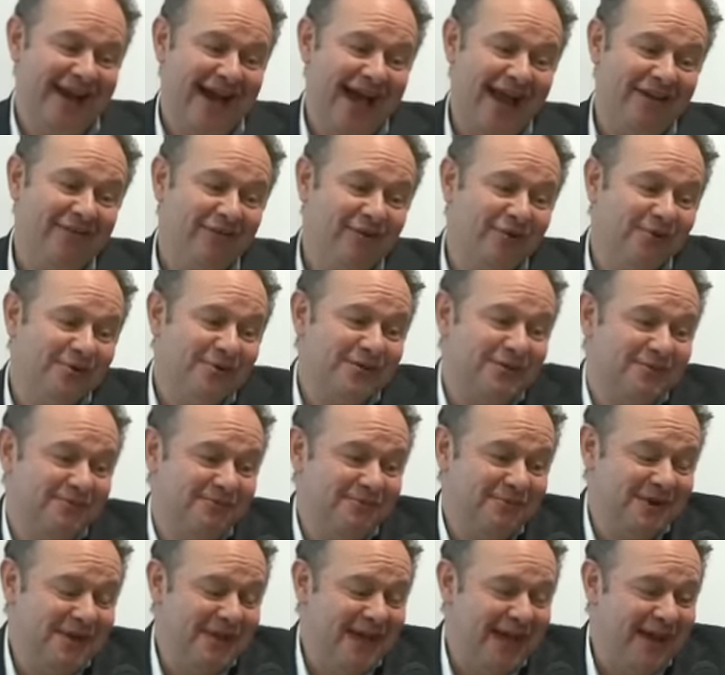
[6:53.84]
And of course,
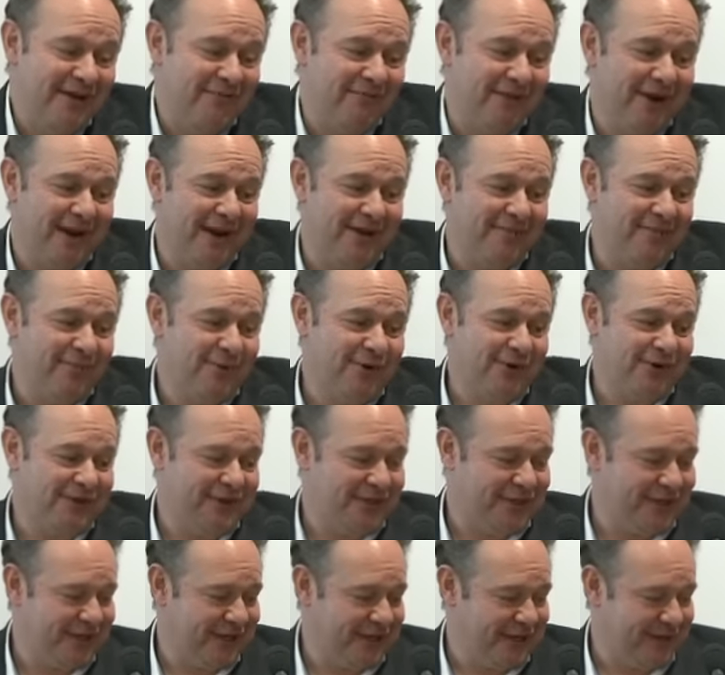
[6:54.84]
we then ran
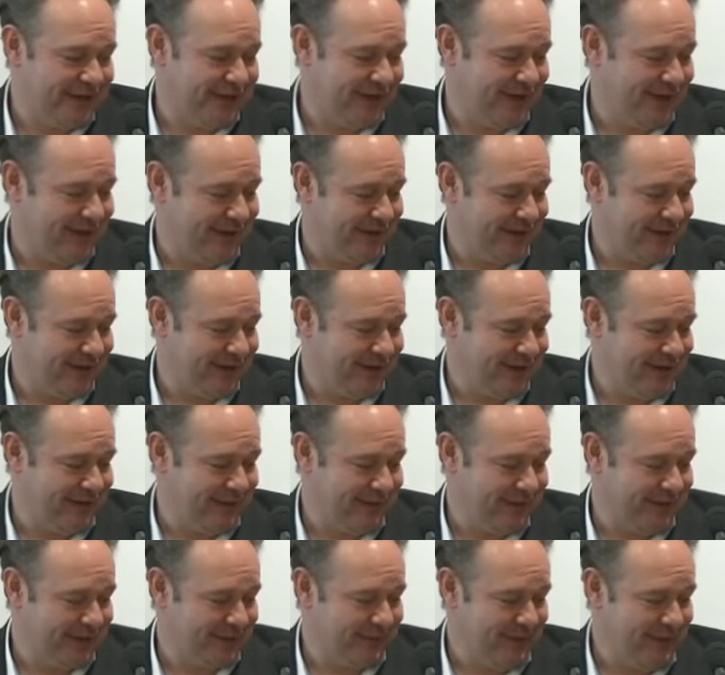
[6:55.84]
what,
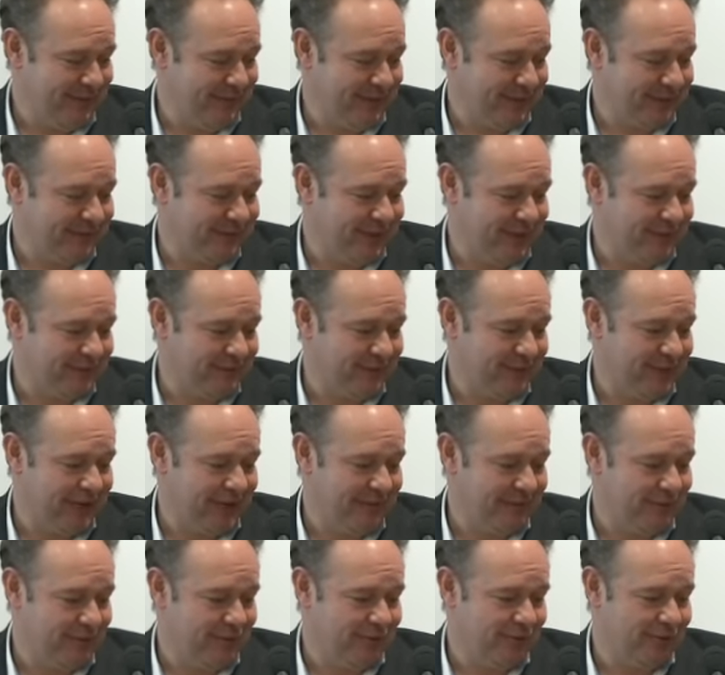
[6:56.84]
I'll explain what the defence
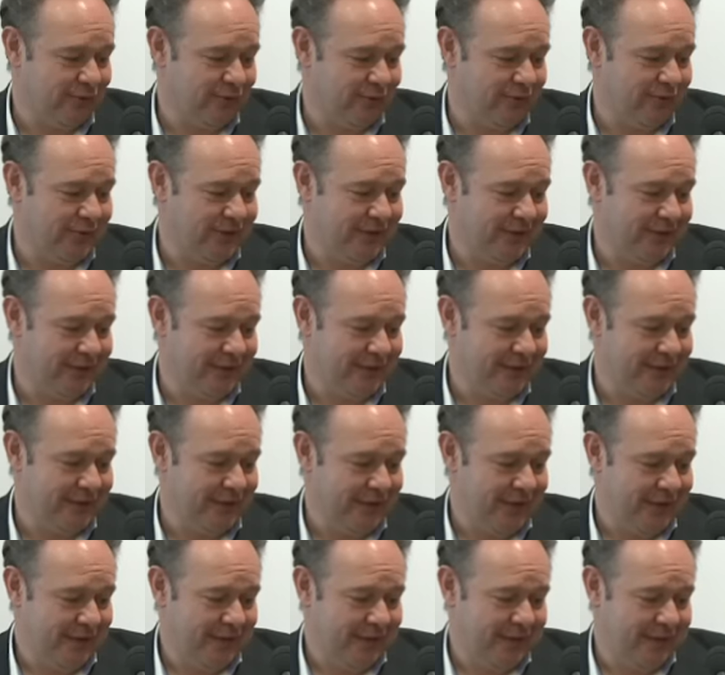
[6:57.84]
became called, but the
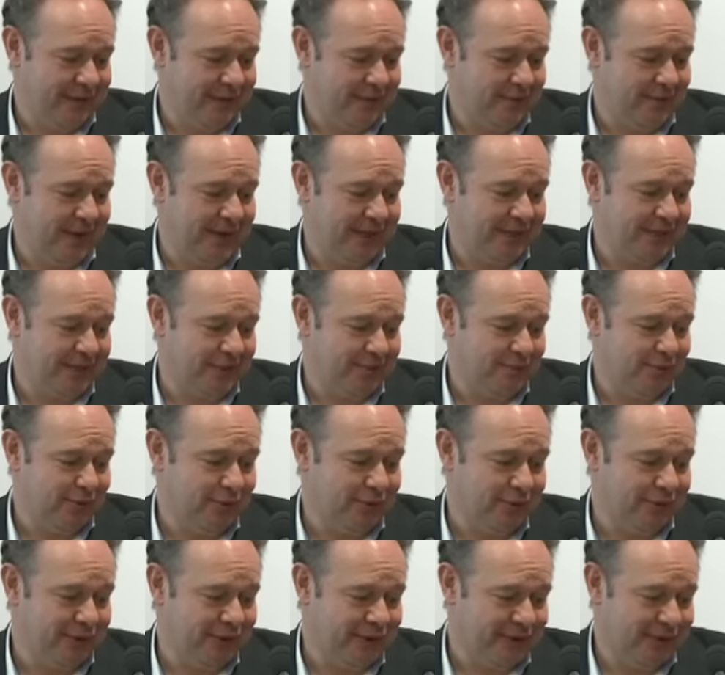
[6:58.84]
basic
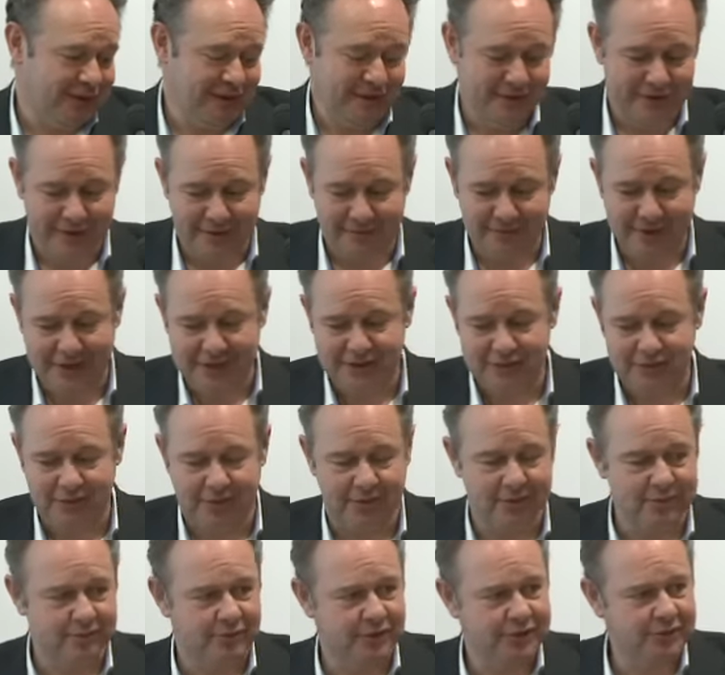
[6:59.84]
point I made to
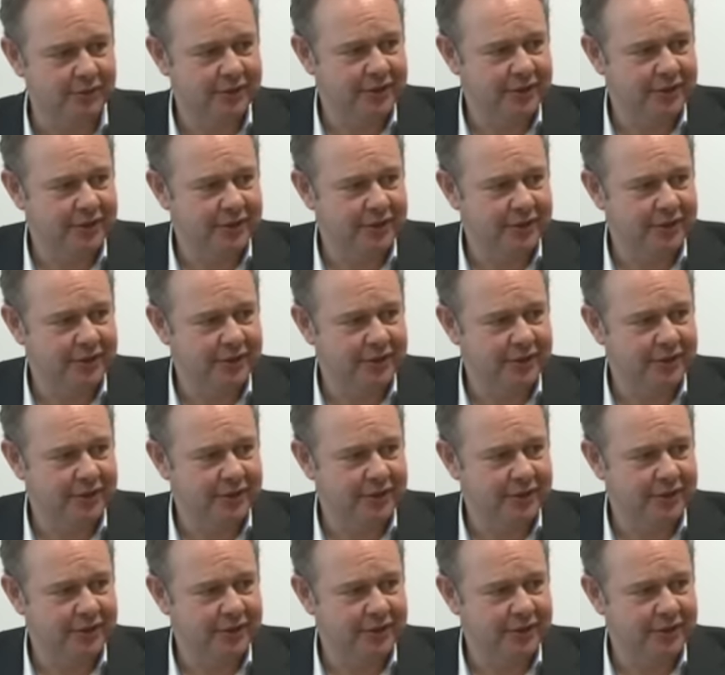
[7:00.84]
Robin was,